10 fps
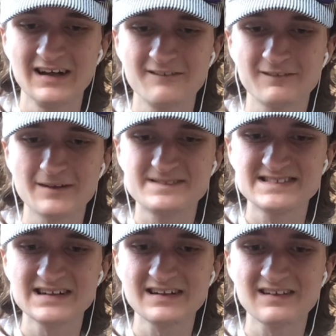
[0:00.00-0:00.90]
from
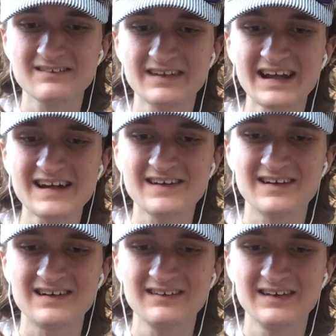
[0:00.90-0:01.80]
southern
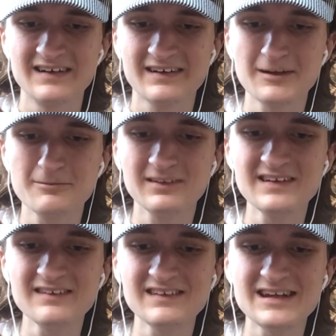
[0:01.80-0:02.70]
Canada
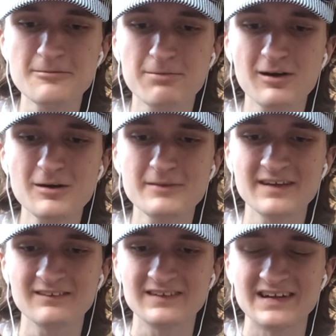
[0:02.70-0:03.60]
completely and
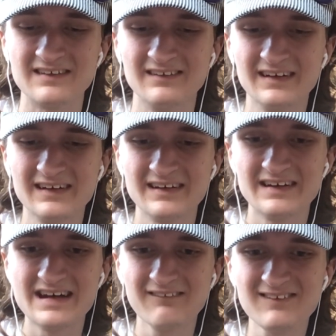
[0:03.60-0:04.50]
permanently.
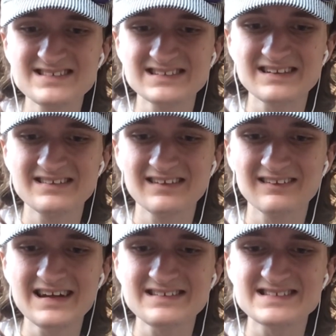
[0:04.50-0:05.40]
It wasn't until
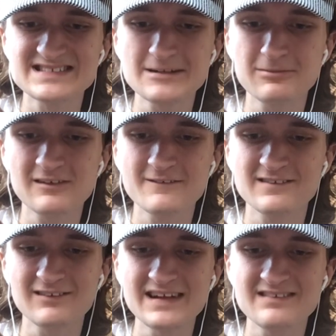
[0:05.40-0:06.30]
late December of
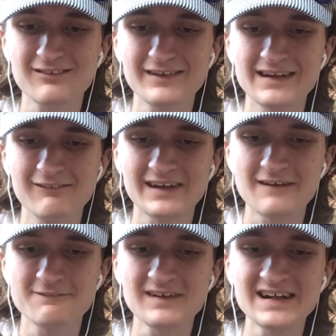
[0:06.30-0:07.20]
2020 when I
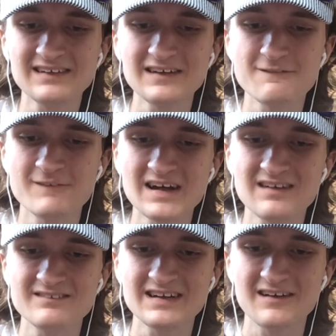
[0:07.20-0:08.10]
finally
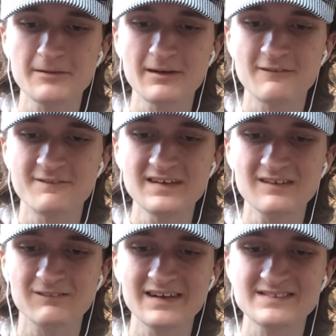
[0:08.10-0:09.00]
found out about
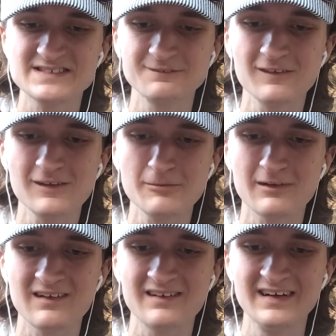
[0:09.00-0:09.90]
Via Rail's
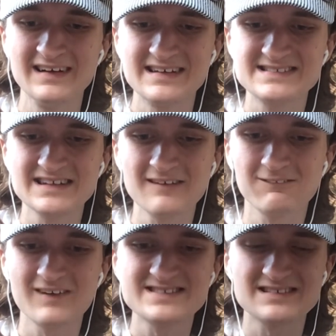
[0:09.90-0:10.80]
former
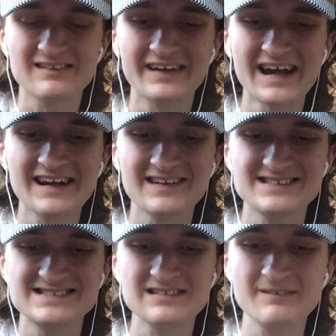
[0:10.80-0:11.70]
Southwestern Canada
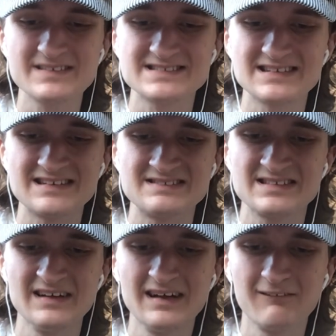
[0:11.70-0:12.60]
services,
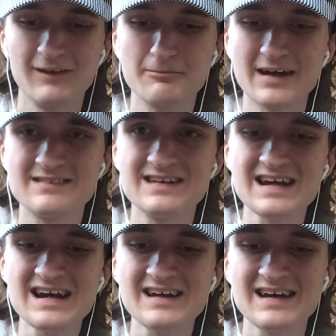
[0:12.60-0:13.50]
when my
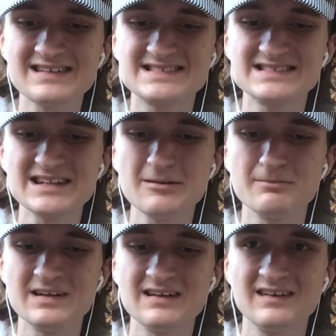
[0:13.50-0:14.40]
dad had sent
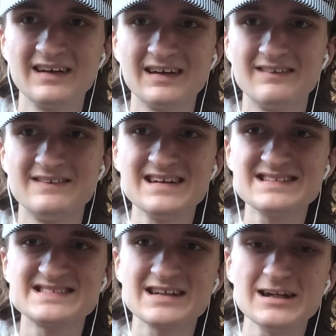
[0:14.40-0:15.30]
me
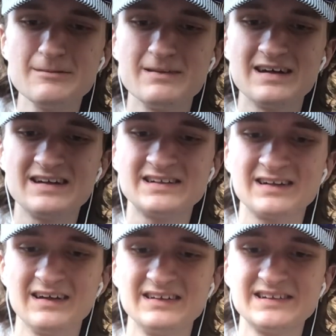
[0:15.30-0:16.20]
this image
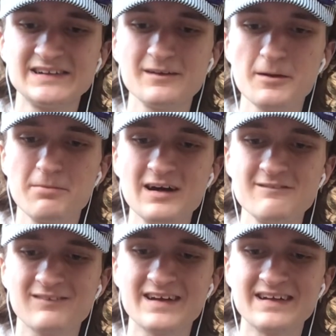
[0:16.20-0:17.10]
shown
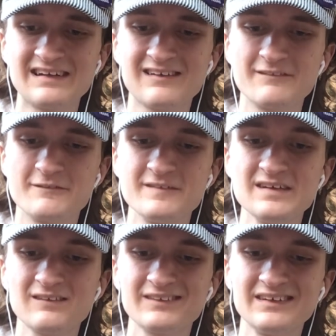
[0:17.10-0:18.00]
above right here of a
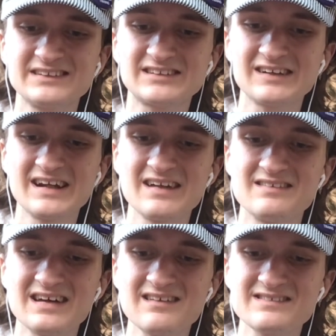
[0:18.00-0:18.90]
Via Rail train in
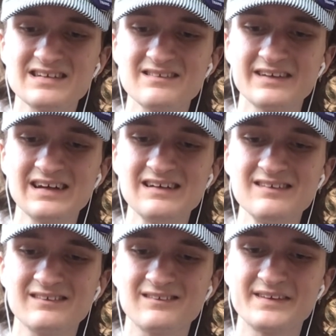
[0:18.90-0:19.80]
downtown
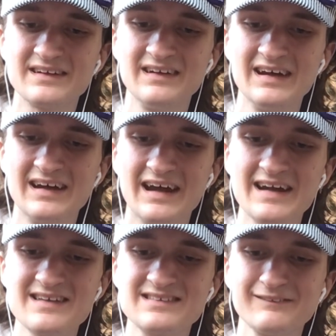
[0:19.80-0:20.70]
Calgary
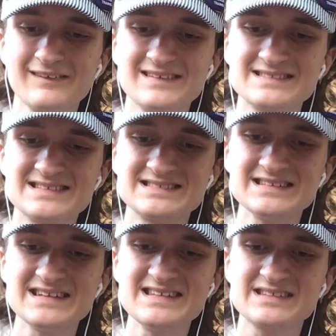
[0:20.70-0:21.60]
headed towards the
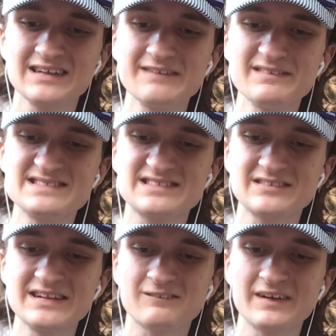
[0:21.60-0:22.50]
city's 11th
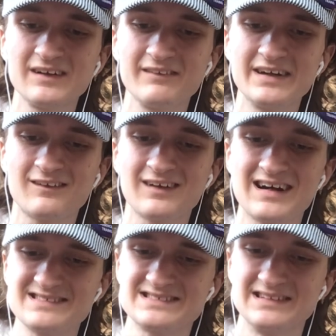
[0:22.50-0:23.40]
Street Railway
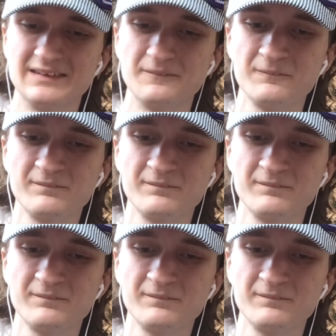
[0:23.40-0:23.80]
crossing.